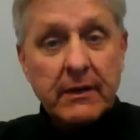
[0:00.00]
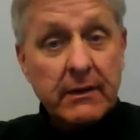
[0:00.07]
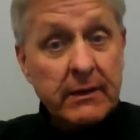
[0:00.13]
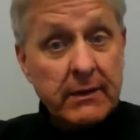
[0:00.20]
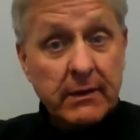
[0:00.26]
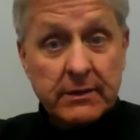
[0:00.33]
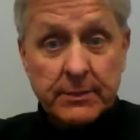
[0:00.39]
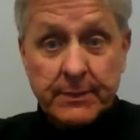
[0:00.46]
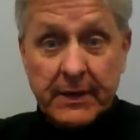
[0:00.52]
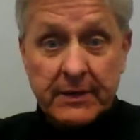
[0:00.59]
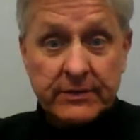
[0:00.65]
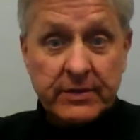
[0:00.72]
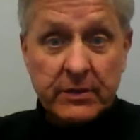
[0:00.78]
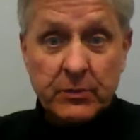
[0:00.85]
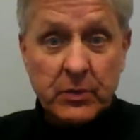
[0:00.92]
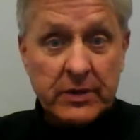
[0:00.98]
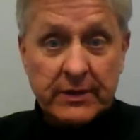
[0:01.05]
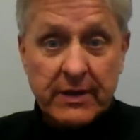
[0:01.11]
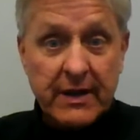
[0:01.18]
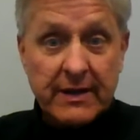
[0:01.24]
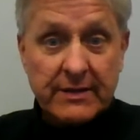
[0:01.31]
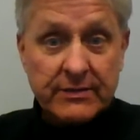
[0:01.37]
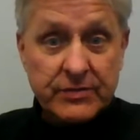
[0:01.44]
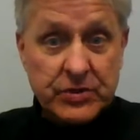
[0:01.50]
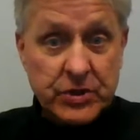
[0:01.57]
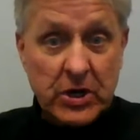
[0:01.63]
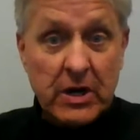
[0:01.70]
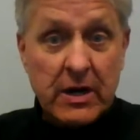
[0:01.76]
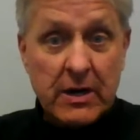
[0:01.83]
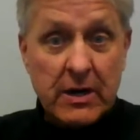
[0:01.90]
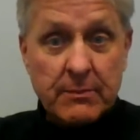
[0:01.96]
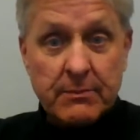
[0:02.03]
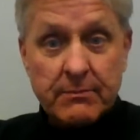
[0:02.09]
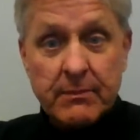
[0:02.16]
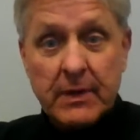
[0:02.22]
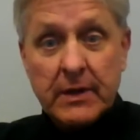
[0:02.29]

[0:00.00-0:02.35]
It all depends on what kind of job